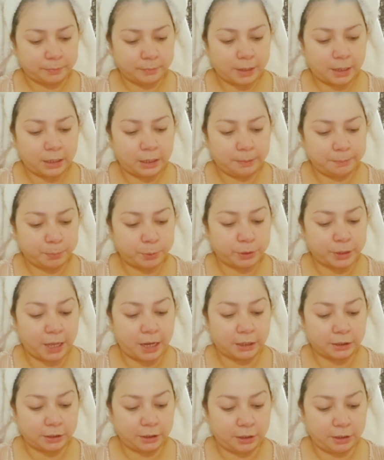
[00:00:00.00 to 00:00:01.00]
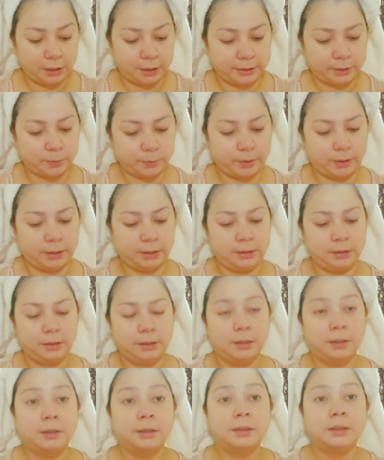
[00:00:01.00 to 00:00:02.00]
And I put alcohol as well.
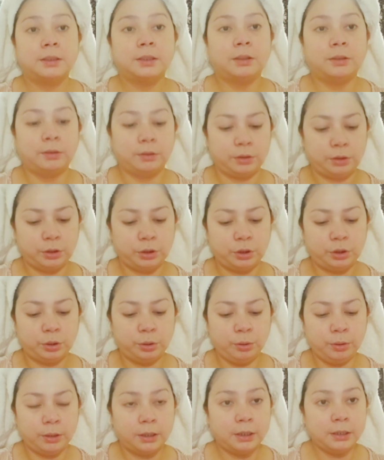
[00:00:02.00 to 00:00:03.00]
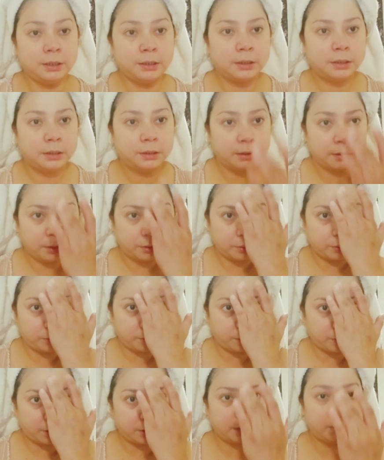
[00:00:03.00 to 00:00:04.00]
So you do this,
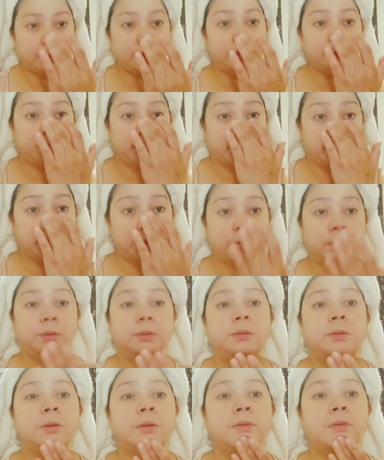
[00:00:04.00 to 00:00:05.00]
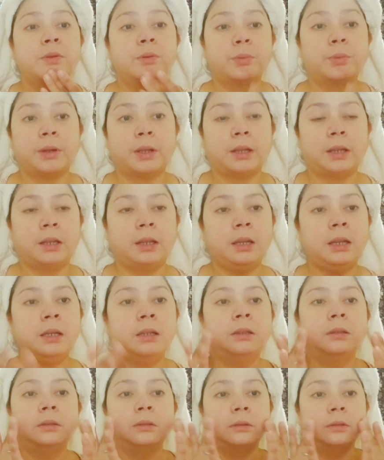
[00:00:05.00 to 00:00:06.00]
1, 2, 3,
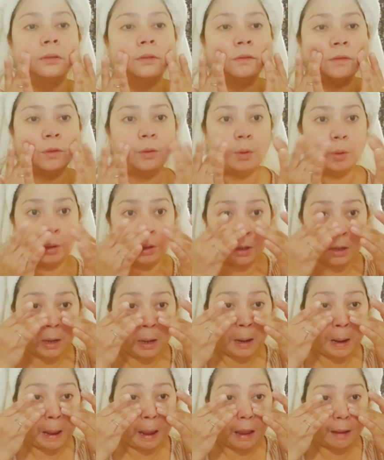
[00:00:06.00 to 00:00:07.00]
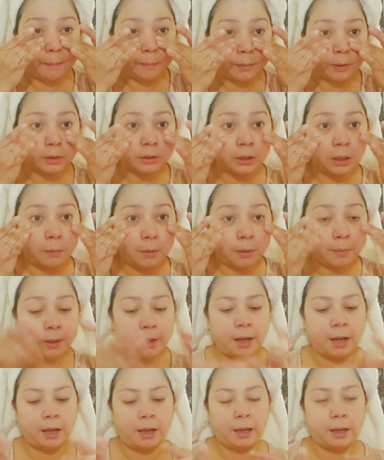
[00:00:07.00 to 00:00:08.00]
4. I put some on my
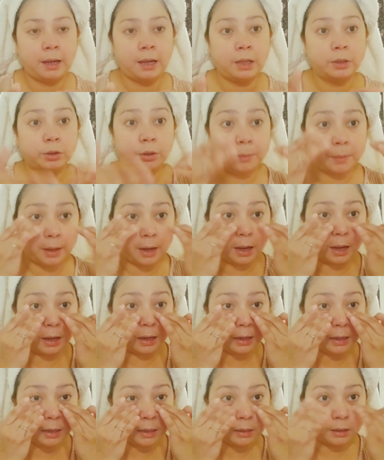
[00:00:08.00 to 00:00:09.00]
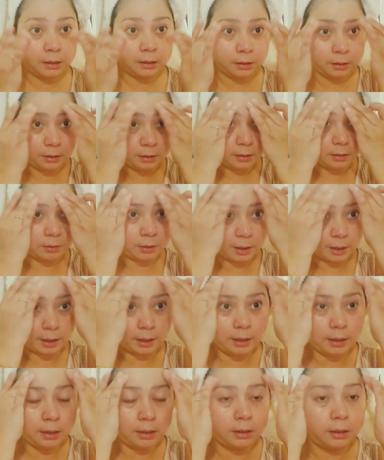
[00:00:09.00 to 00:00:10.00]
eye, under my eye.
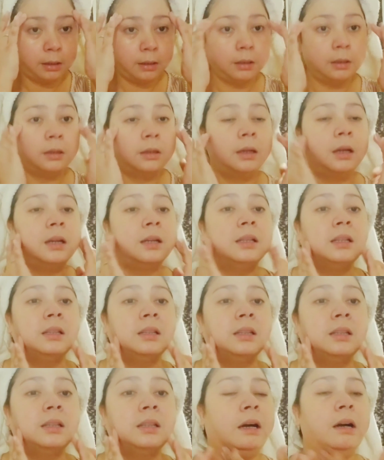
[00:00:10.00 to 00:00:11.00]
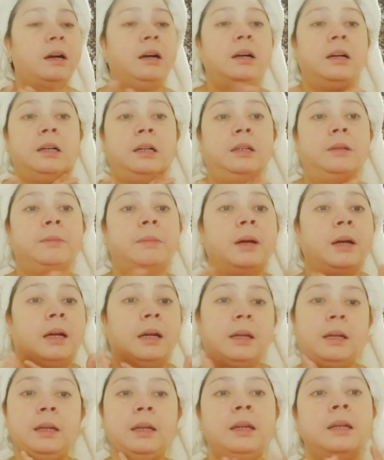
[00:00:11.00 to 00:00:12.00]
Okay, and then on
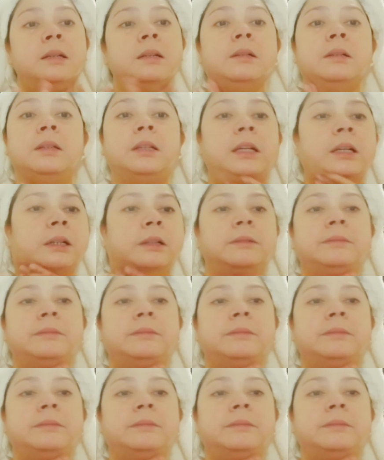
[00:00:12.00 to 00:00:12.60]
my here.